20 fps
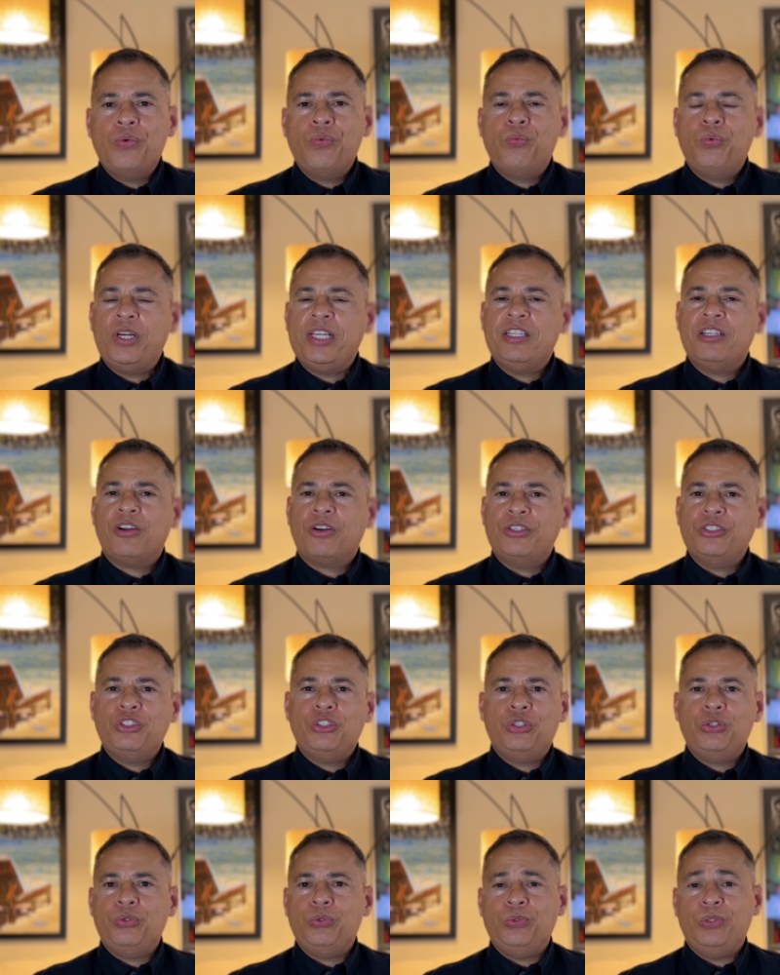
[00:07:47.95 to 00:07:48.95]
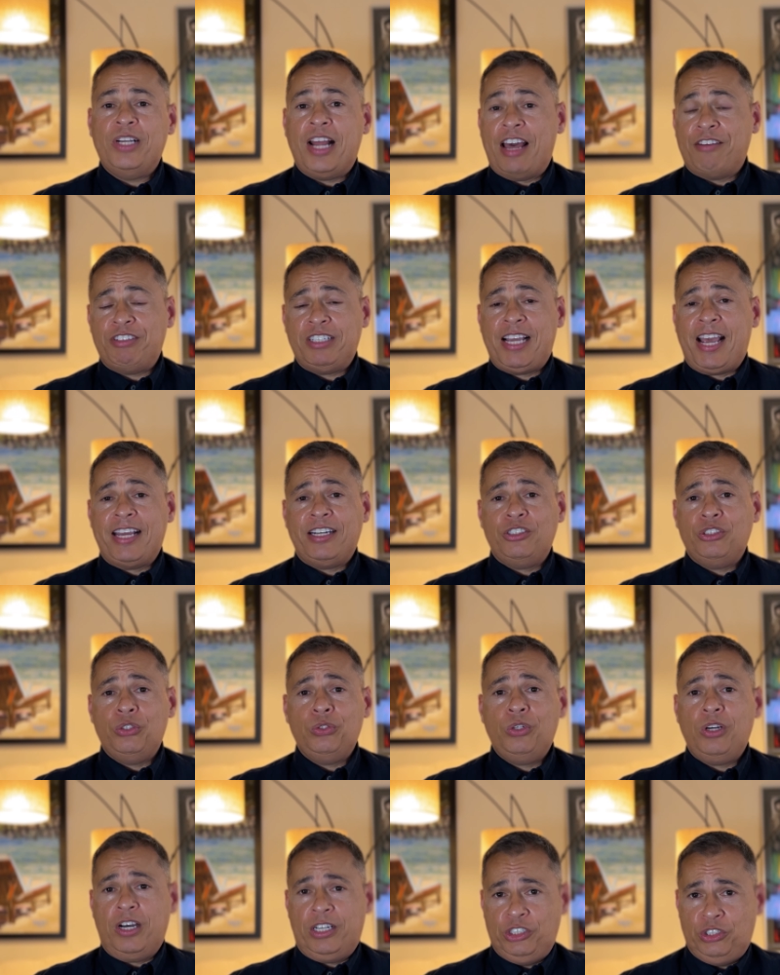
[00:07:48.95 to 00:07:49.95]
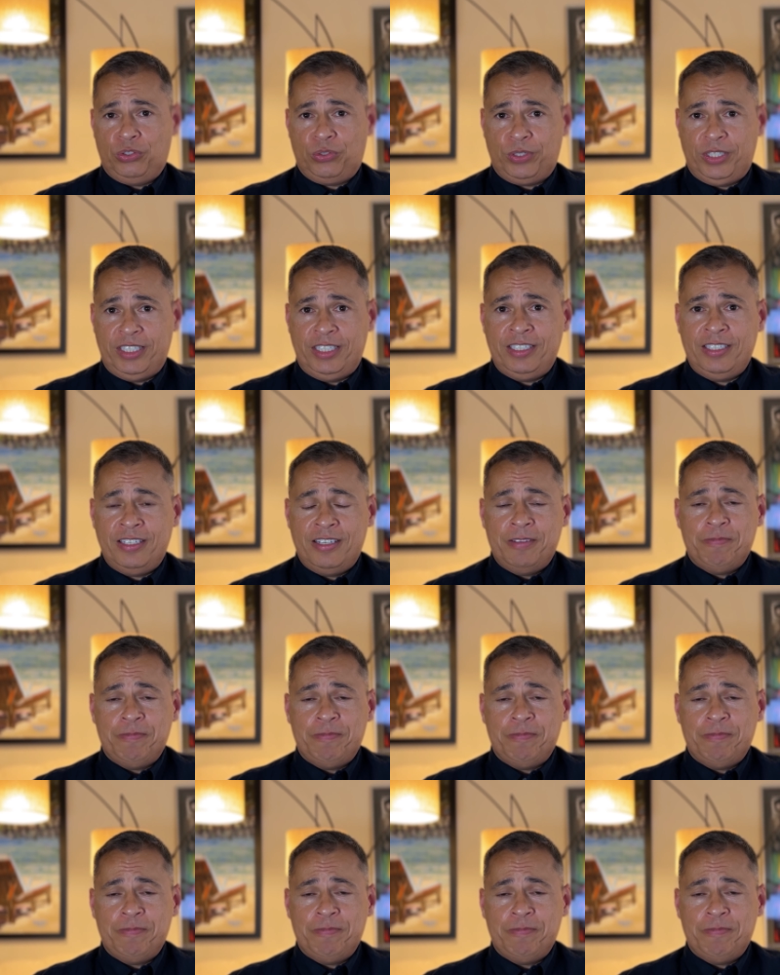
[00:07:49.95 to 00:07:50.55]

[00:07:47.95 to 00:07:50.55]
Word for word: We learned to navigate a new country,